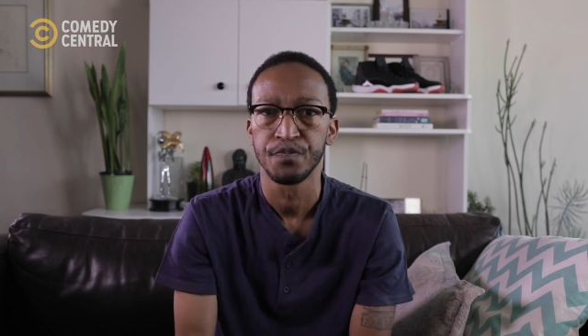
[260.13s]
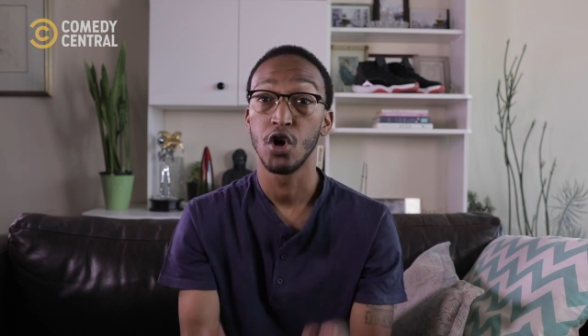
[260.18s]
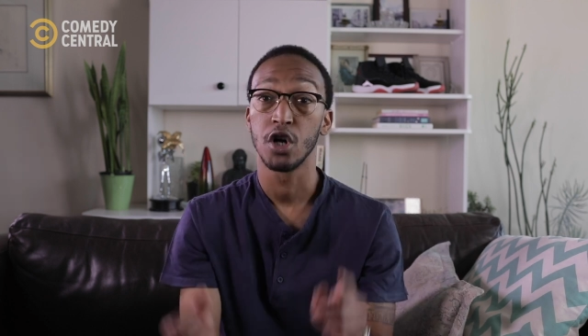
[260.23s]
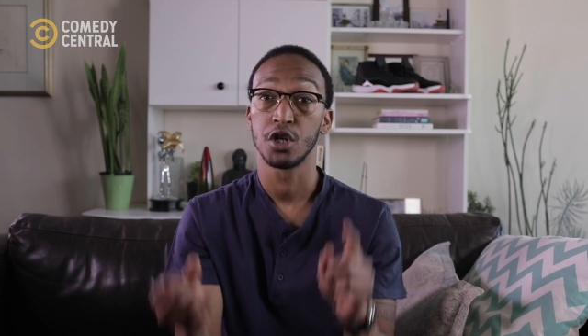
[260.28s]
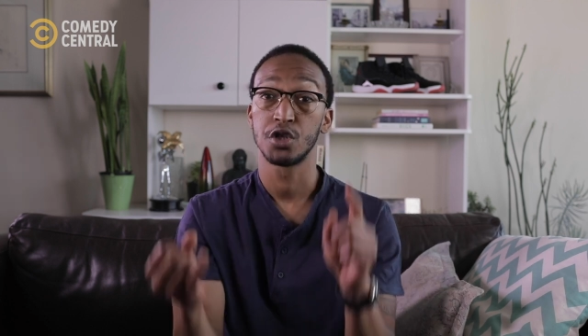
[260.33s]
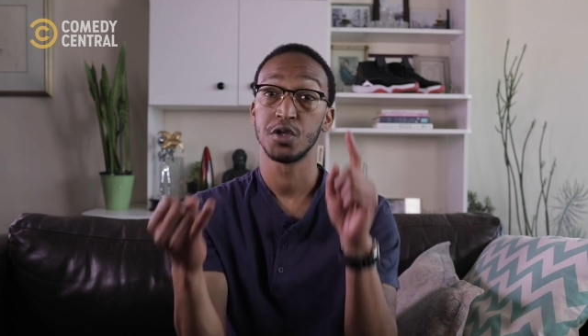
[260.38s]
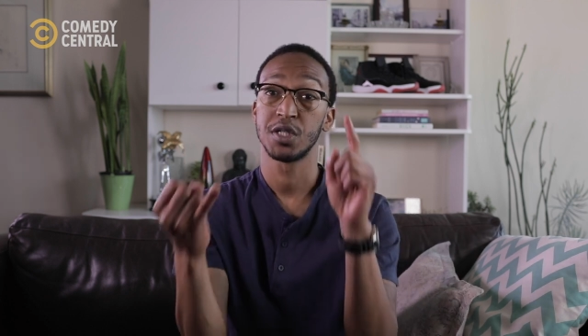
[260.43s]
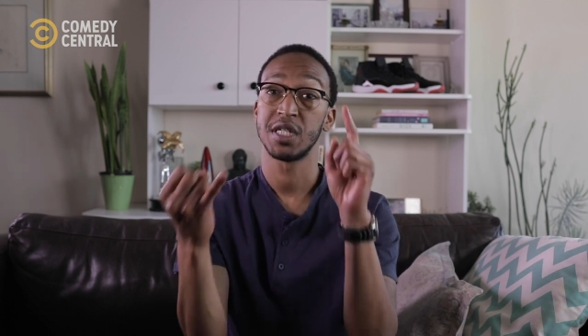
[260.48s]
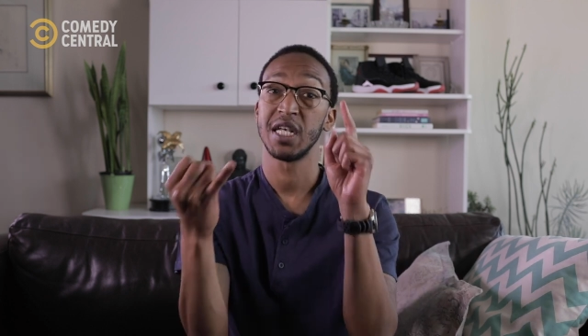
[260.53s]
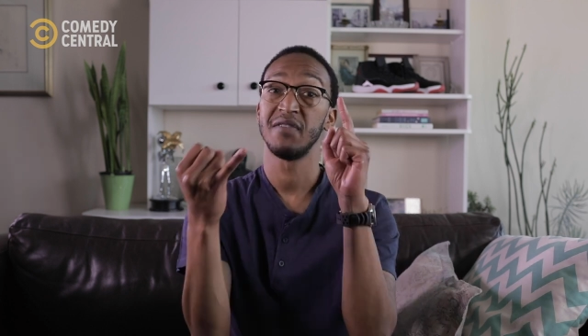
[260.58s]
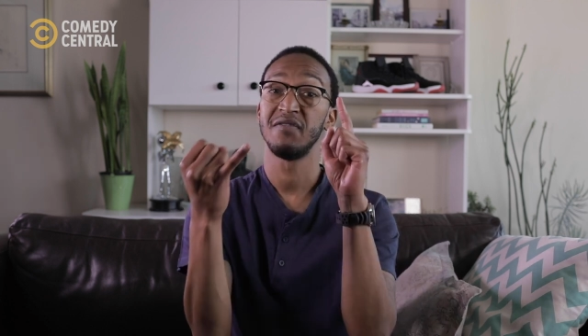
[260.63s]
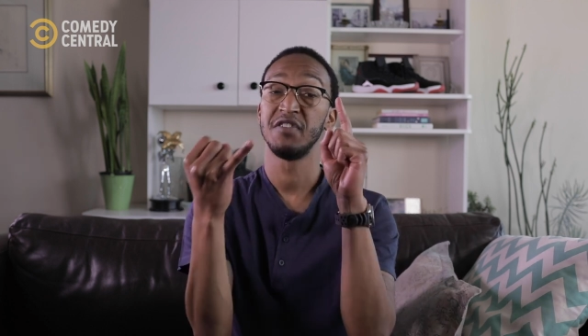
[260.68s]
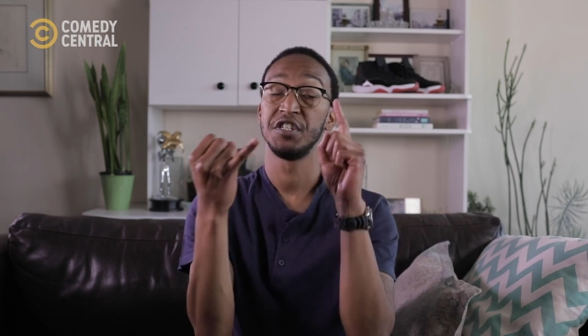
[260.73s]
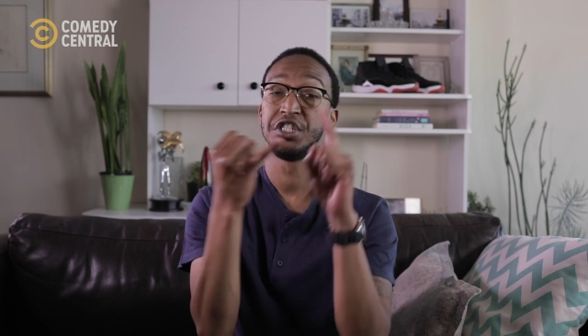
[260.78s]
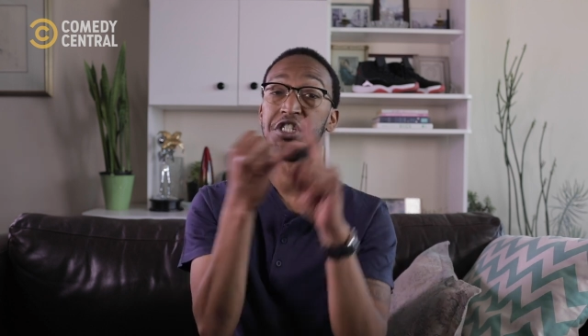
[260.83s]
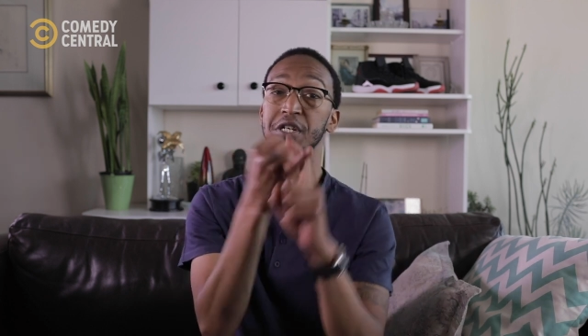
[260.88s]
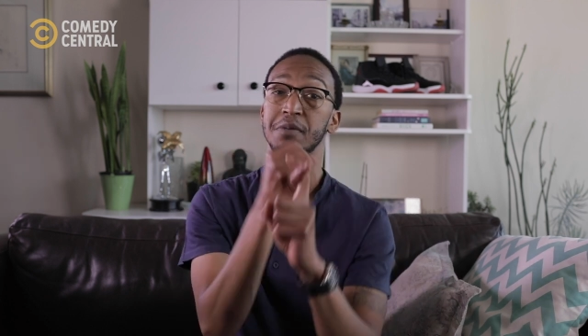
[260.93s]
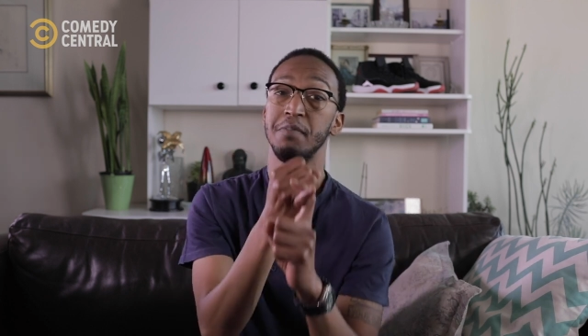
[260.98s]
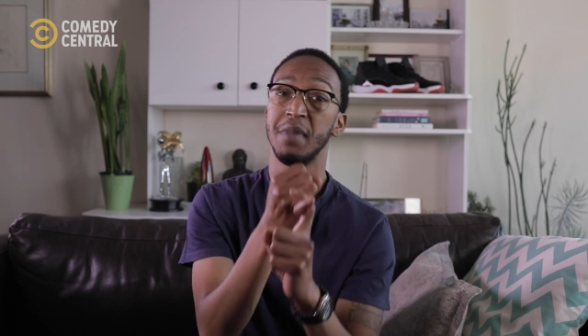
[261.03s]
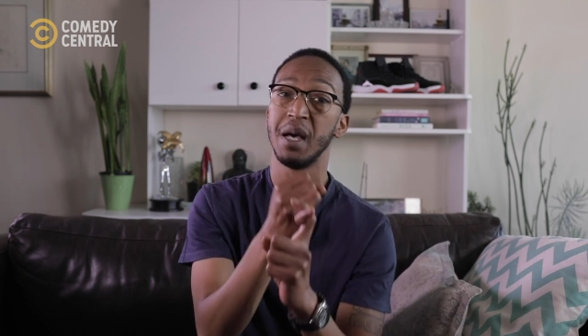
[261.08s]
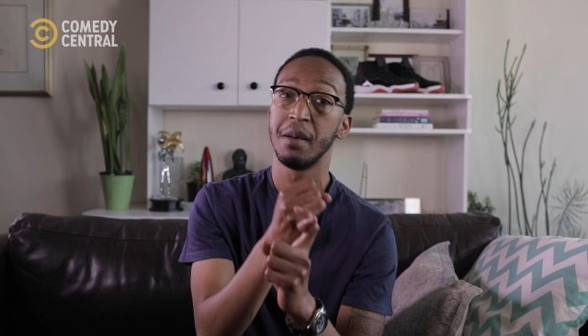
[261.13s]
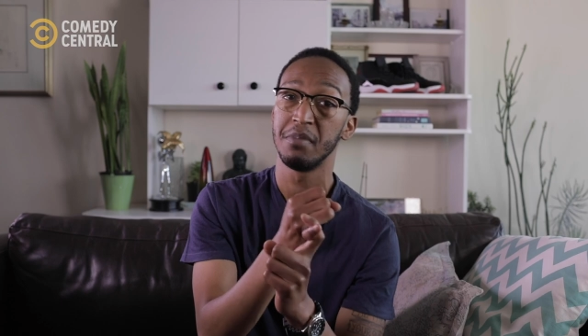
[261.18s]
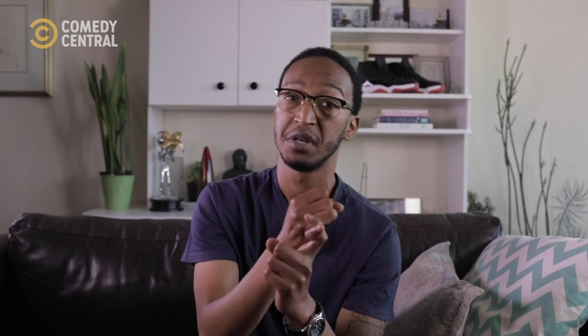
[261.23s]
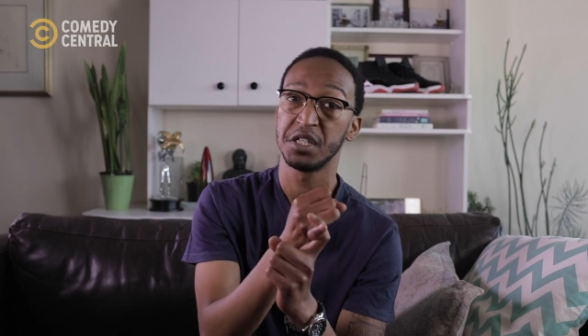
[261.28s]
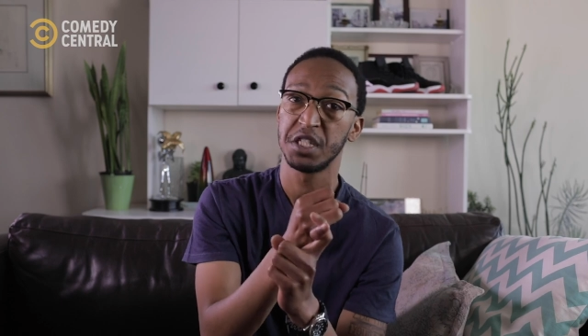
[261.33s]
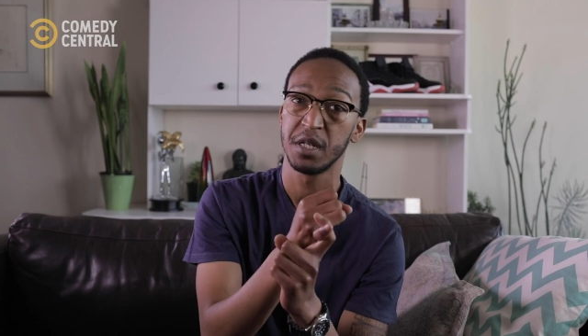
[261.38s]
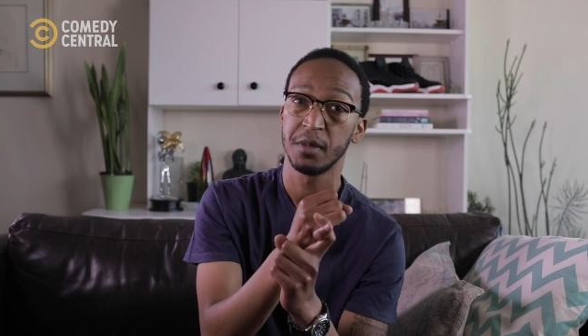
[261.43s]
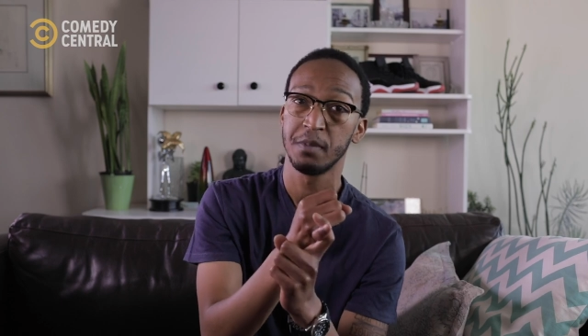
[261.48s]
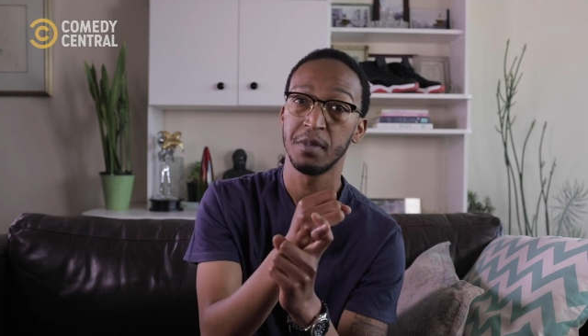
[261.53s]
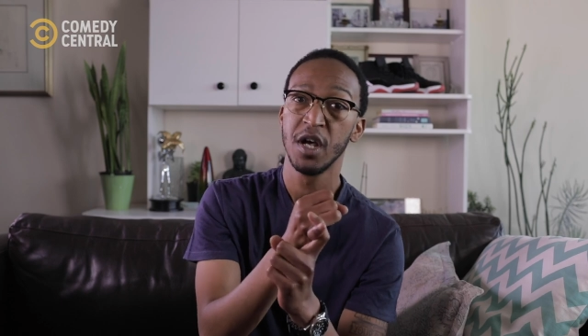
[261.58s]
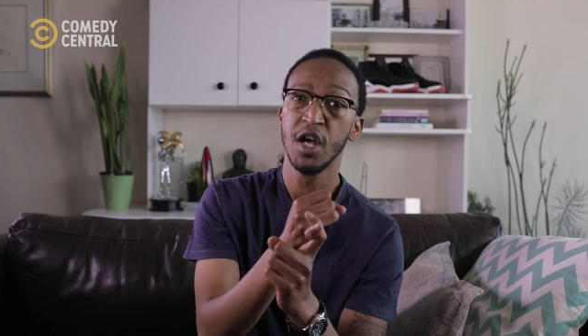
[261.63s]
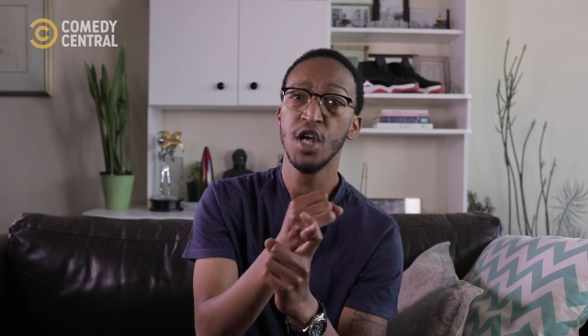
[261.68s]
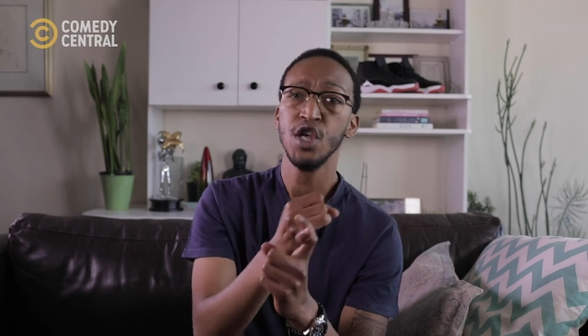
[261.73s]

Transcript: Got yourself a gym membership.